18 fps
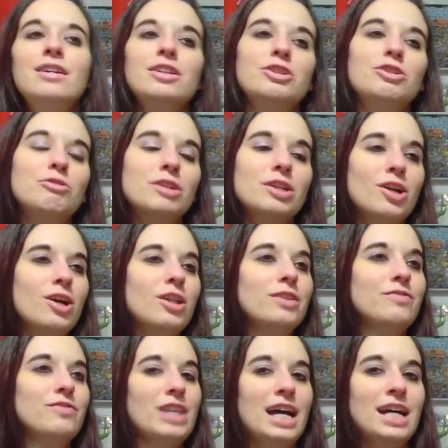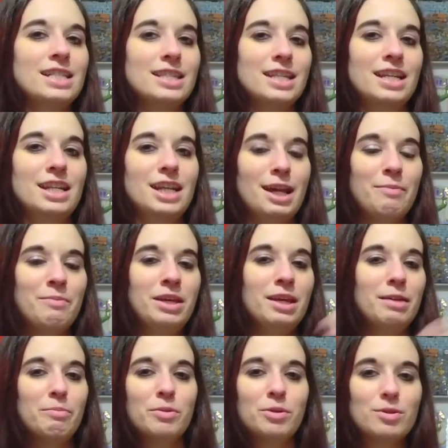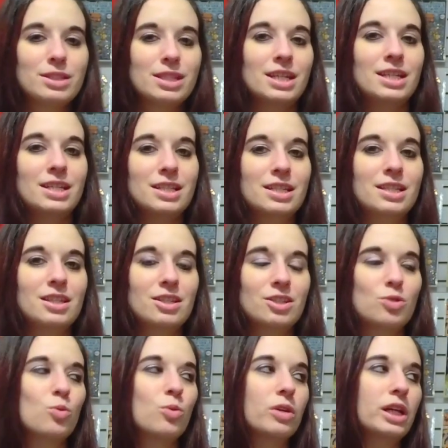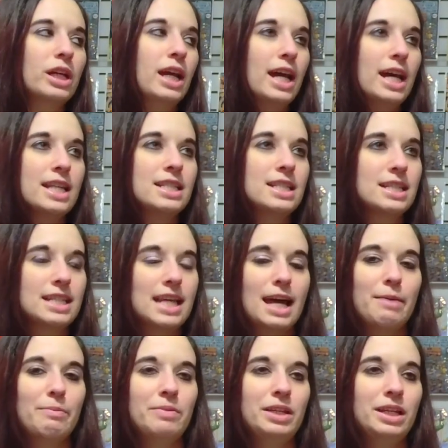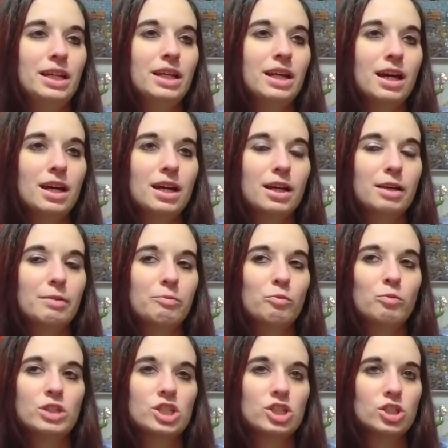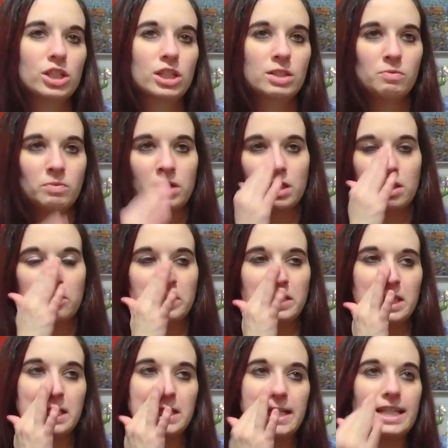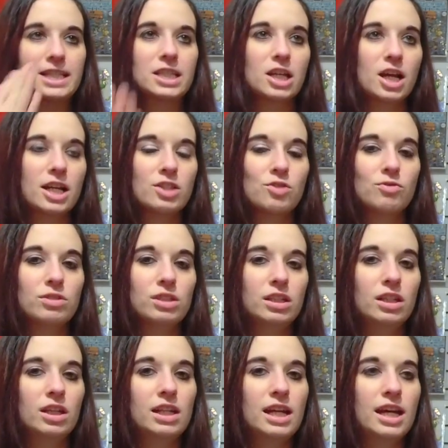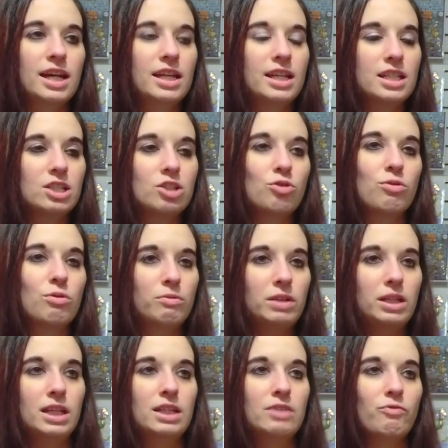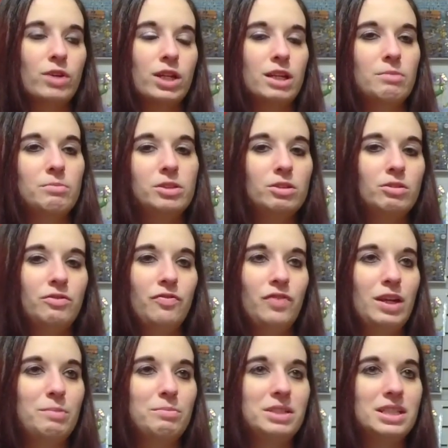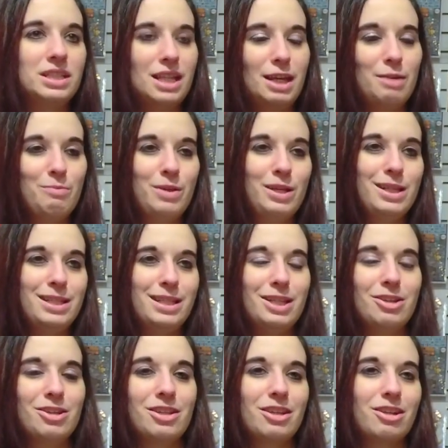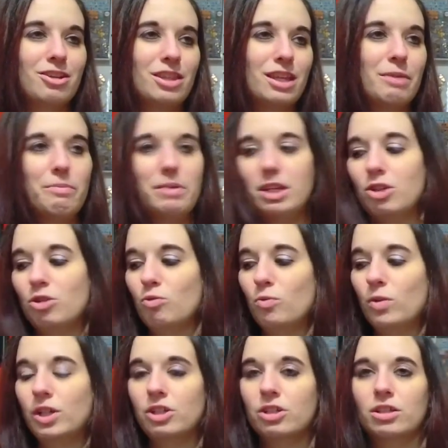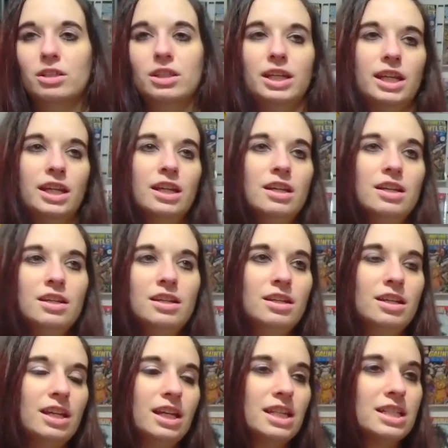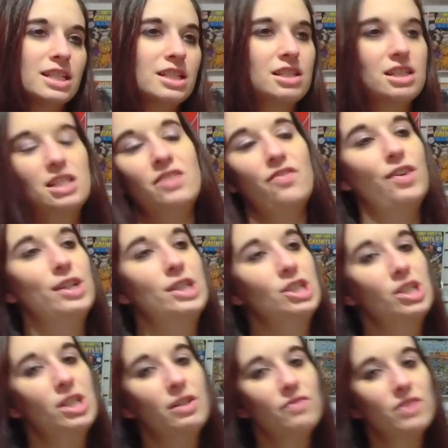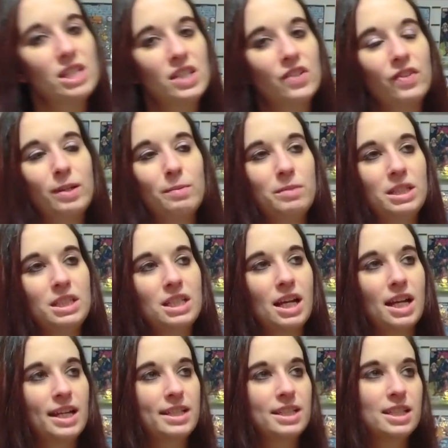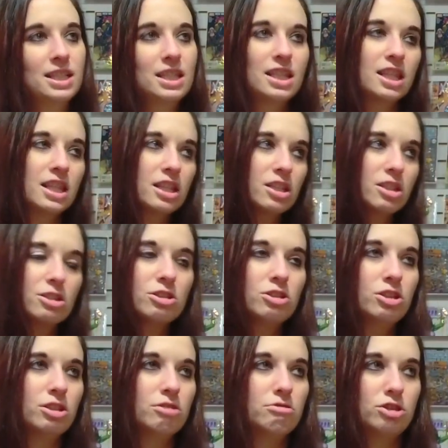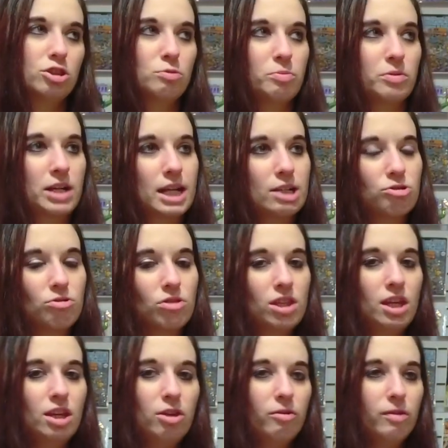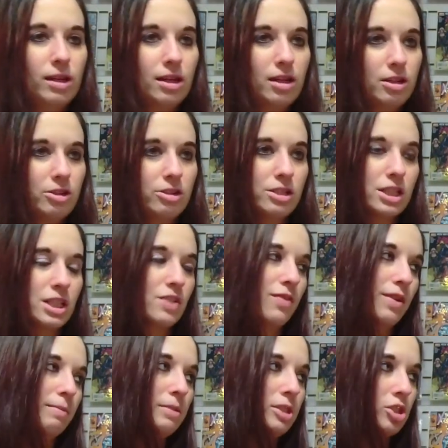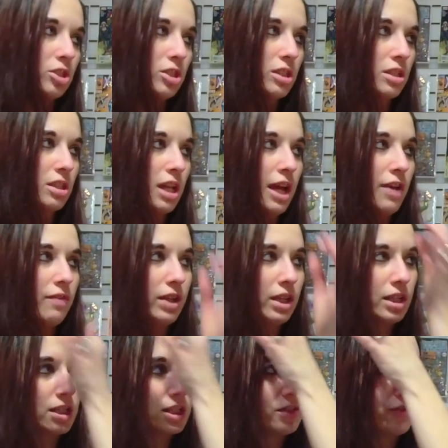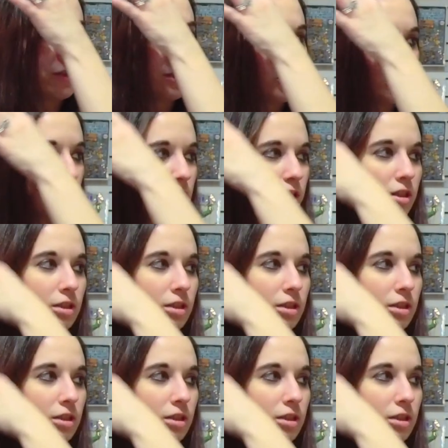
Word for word: you get all of that dynamic built into the story as it's happening, which is one of those things that Scott's really good at, is throwing in random little family tidbits here and there that make you wonder, like, is the dysfunction of this family tied to the, you know, supernatural thing going on, or is this family just having a dysfunction?